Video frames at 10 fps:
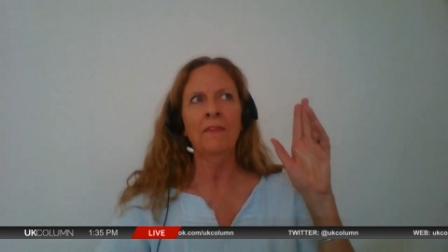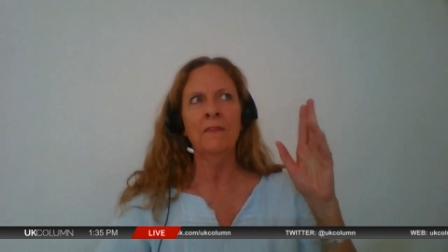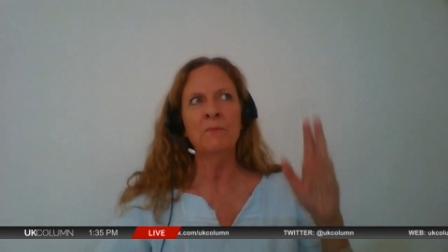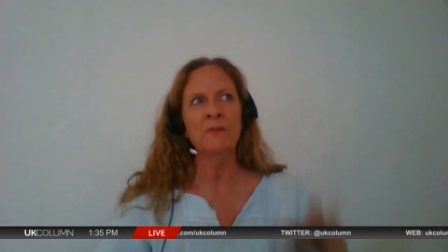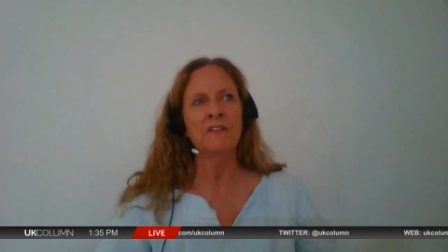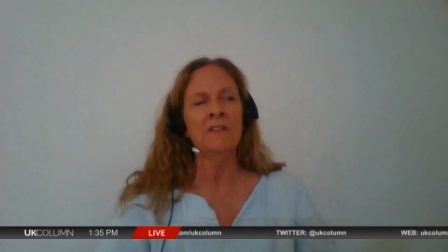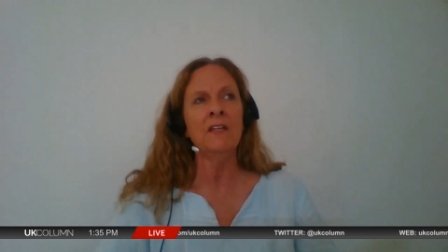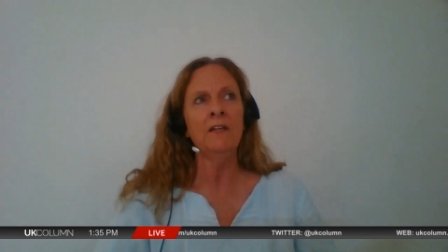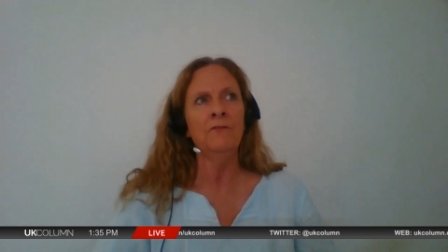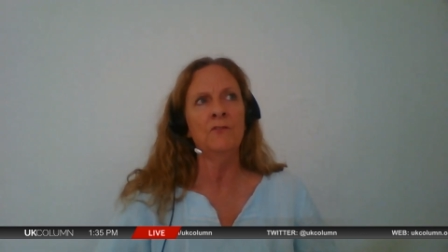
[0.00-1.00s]
the
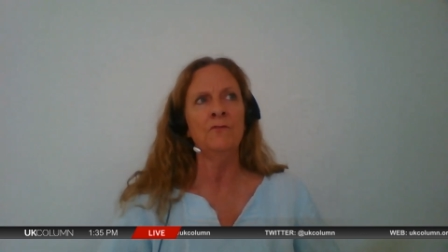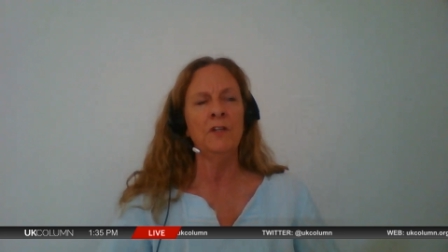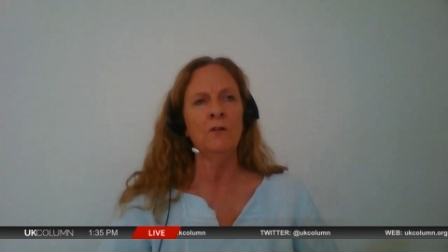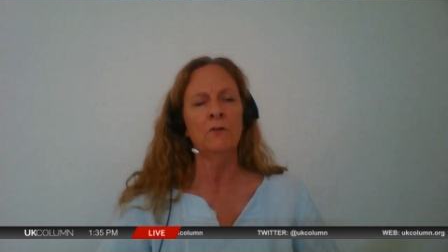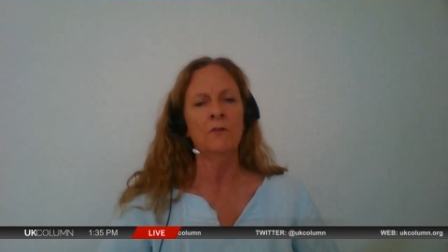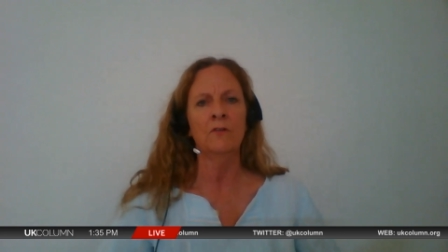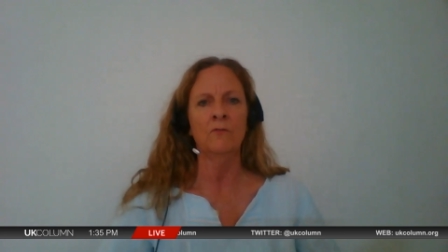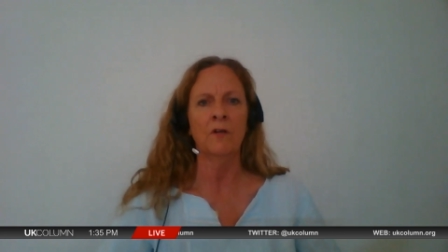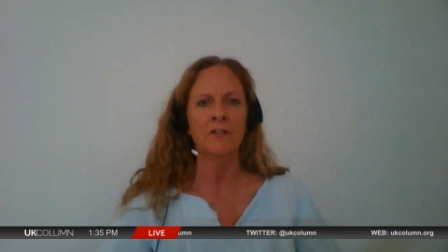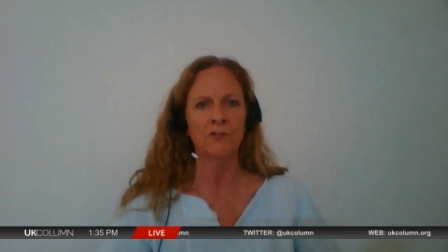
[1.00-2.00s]
perceived view that
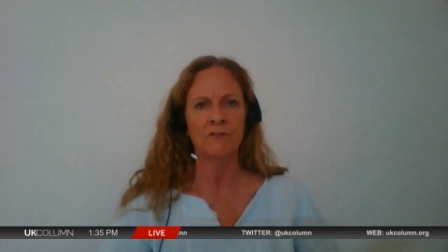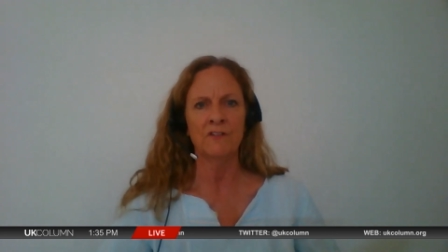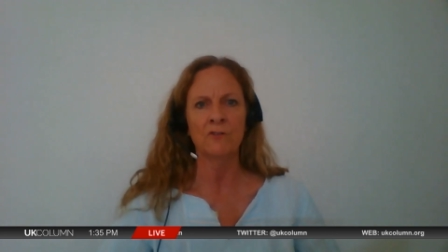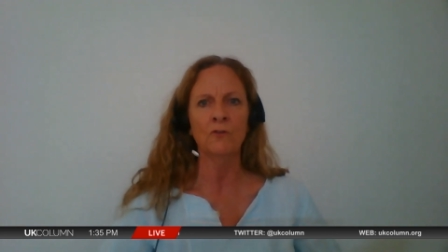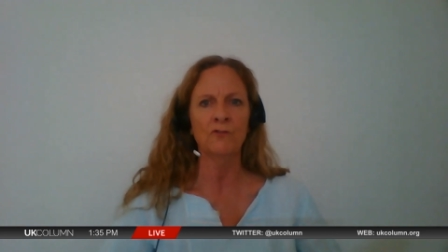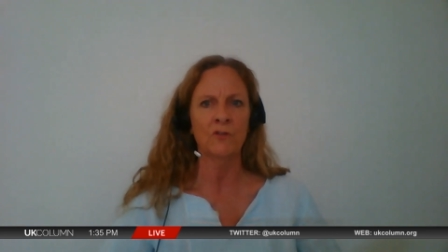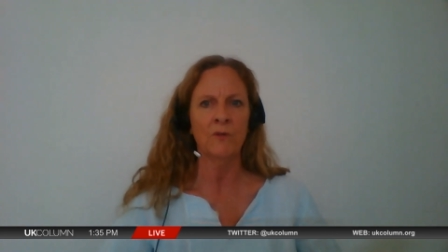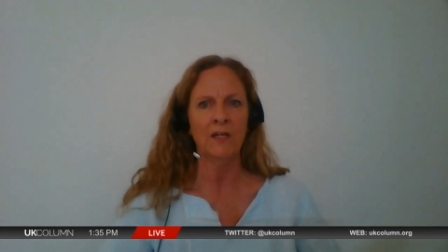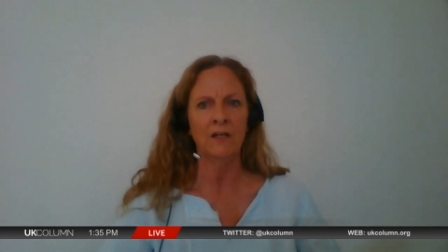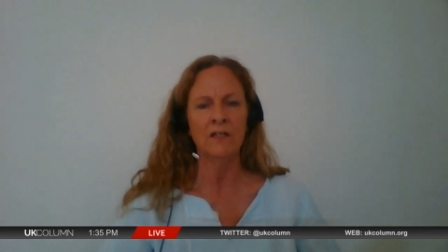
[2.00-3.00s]
Russia is not
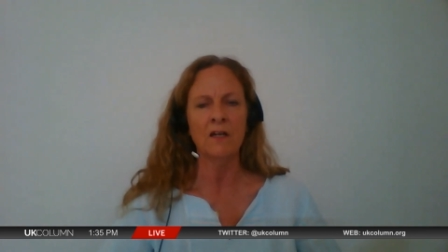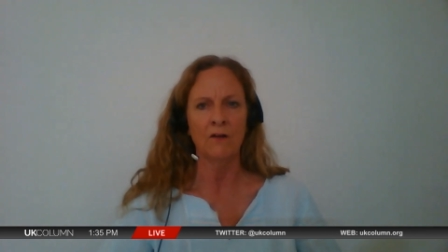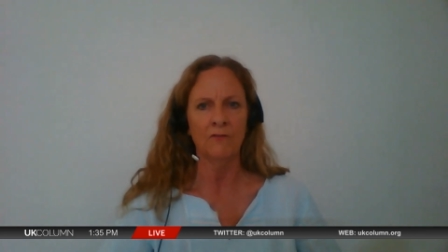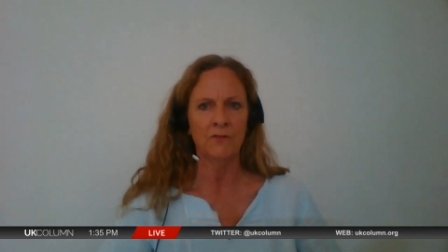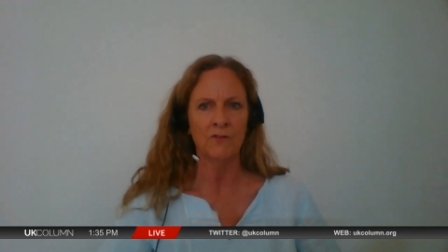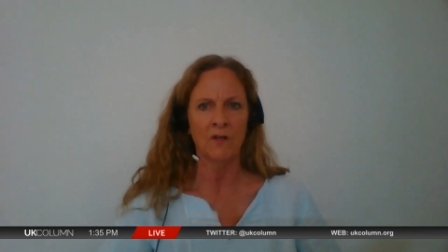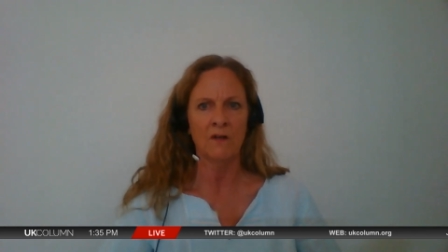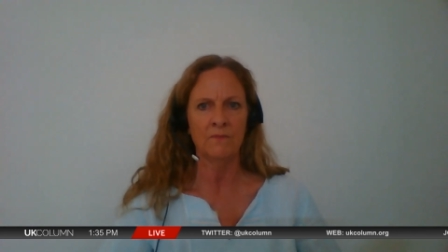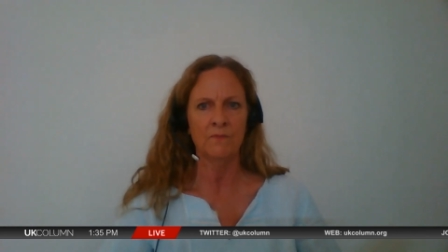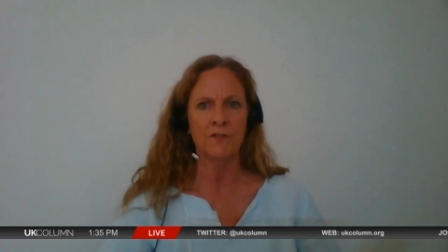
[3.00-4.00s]
doing enough to
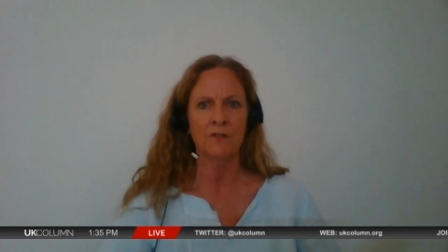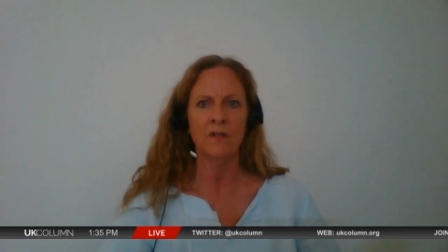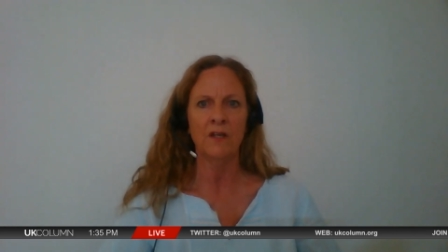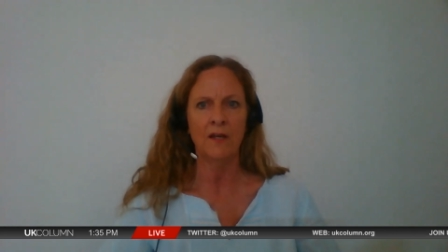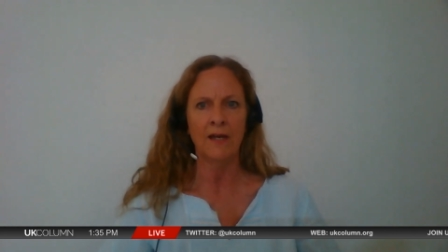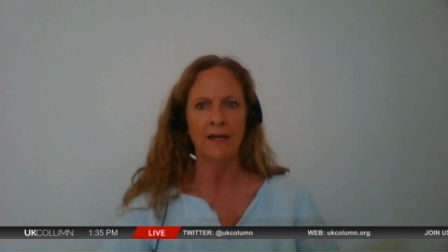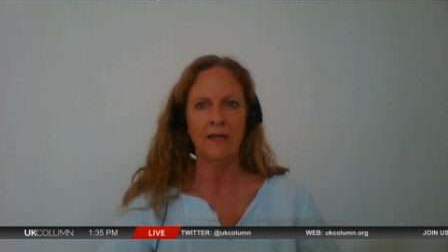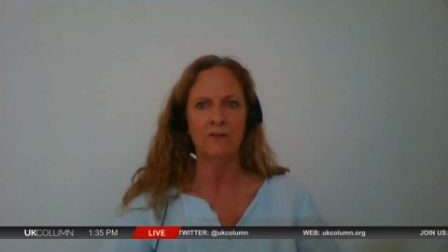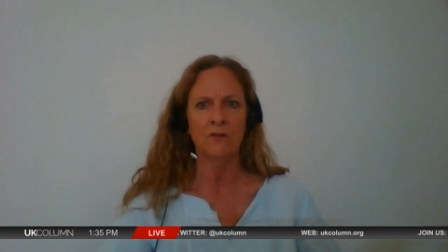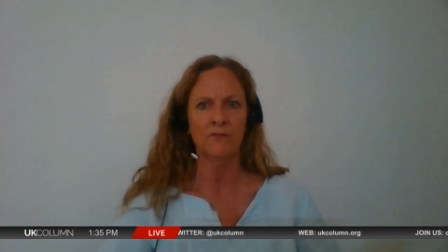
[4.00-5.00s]
come to the
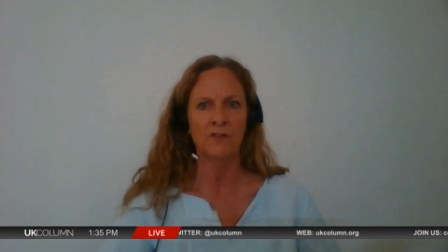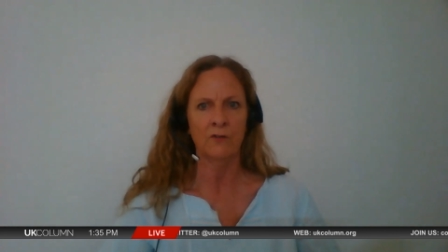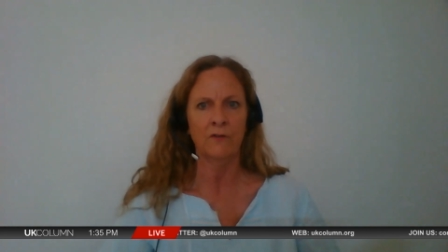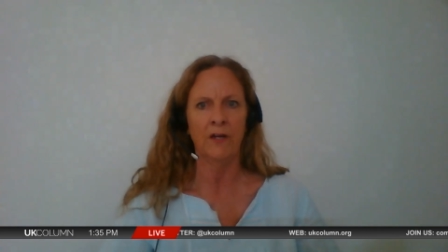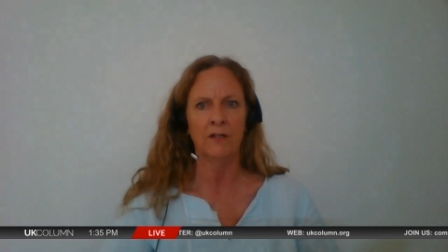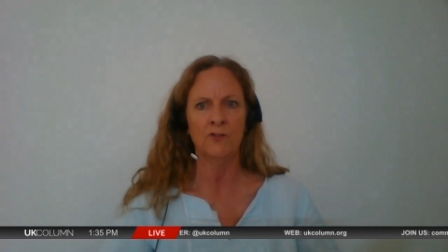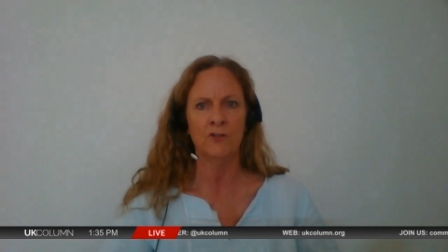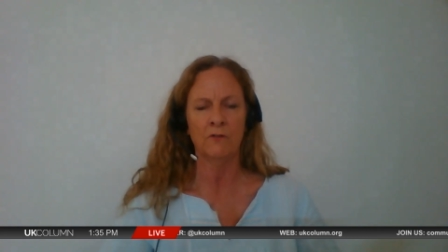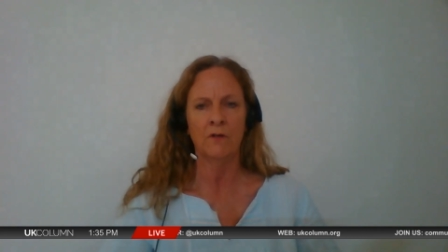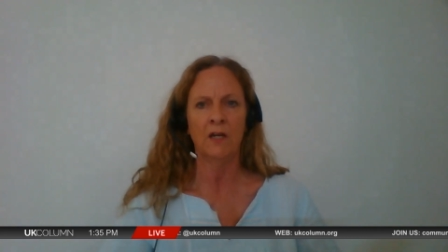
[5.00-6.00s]
aid of Syria
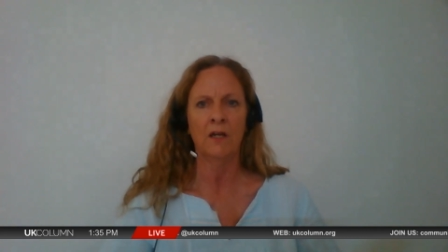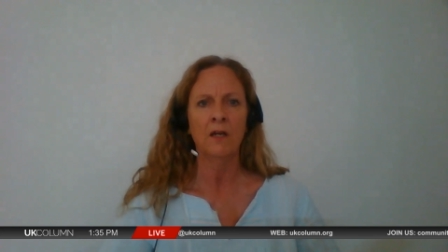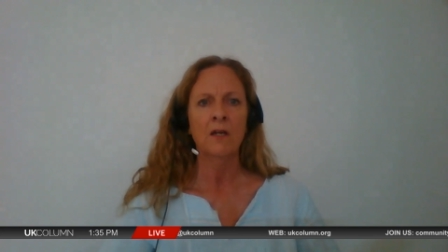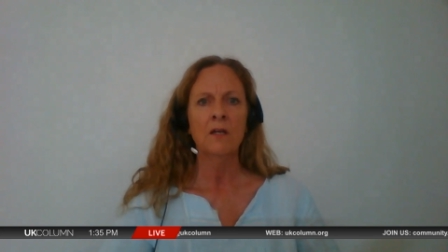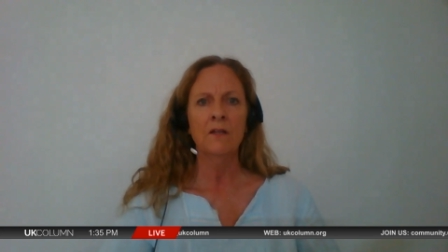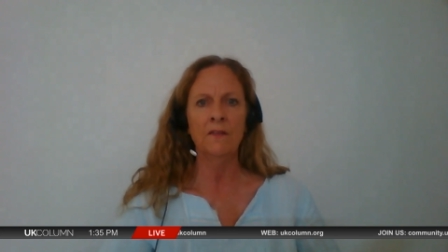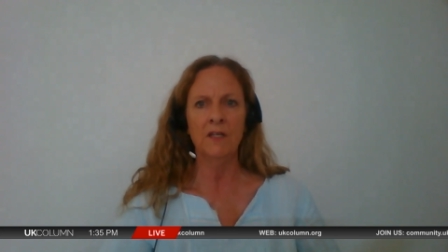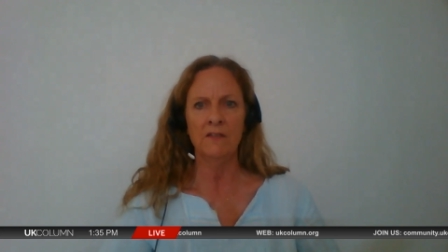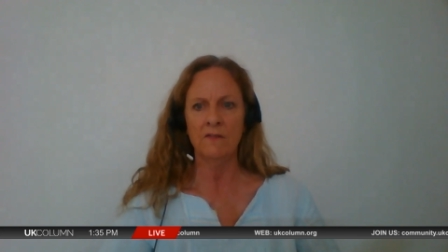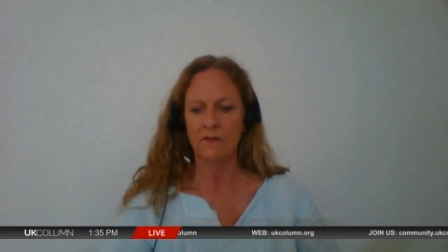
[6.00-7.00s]
during
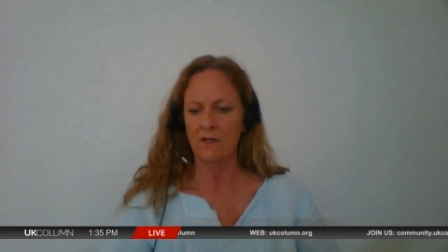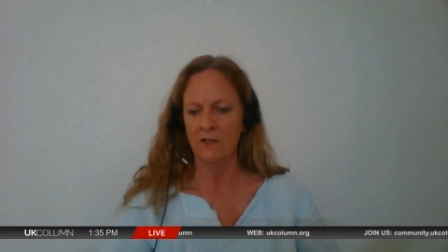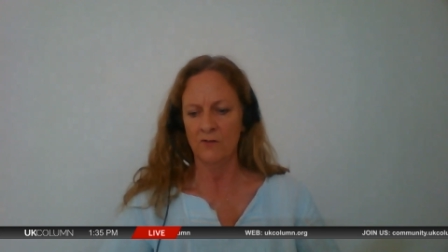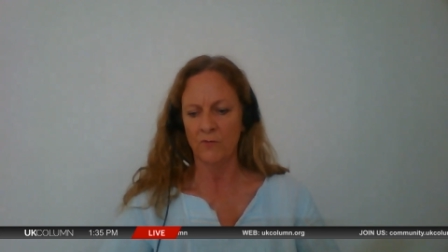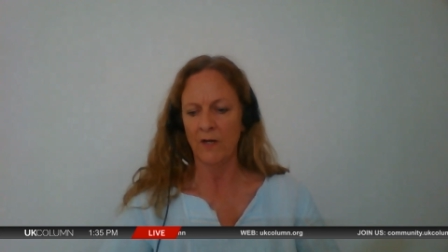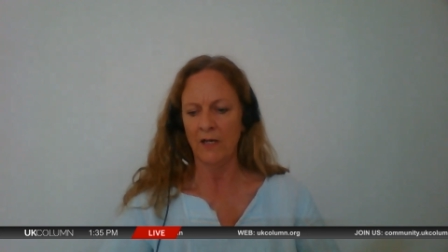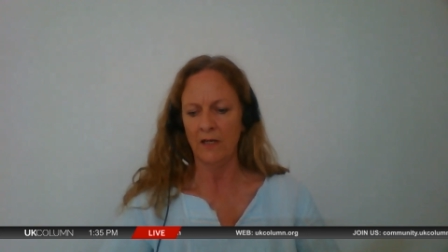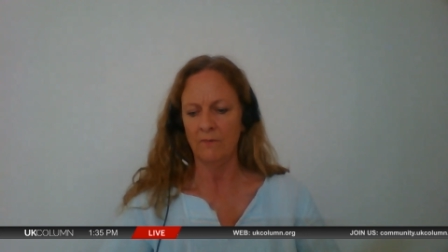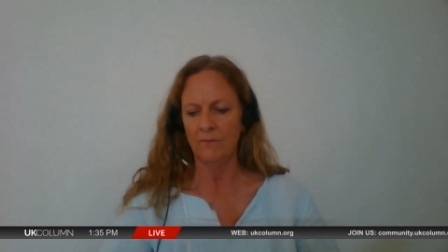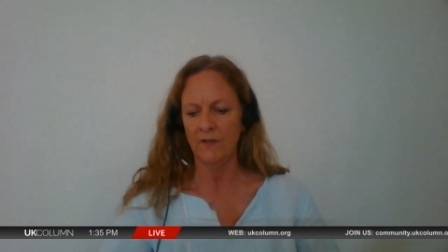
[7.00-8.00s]
these
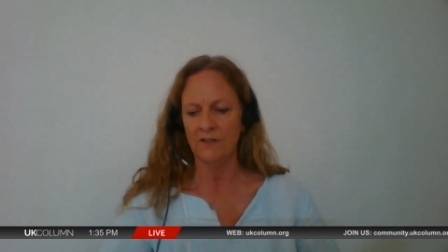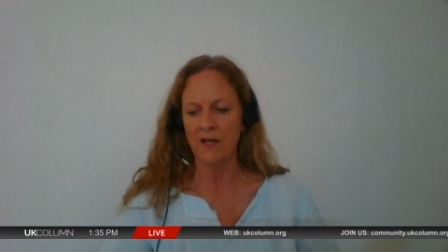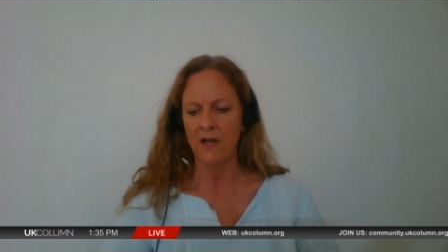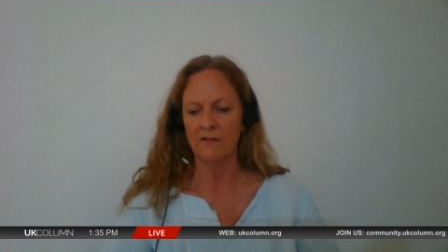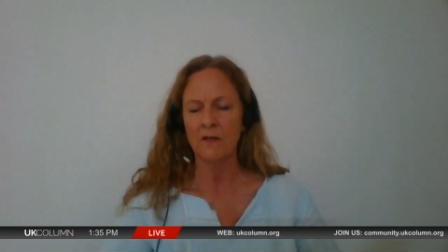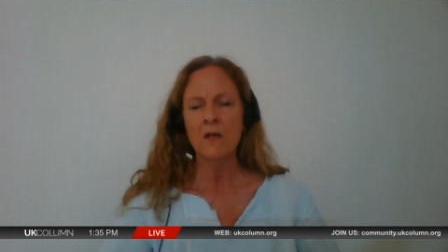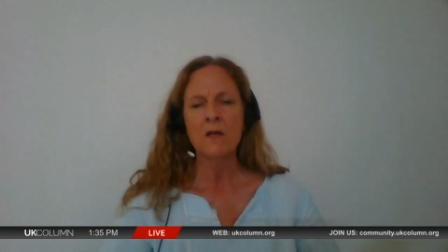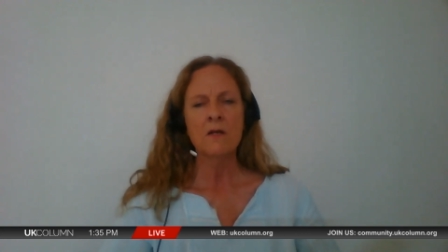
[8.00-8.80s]
Israeli attacks.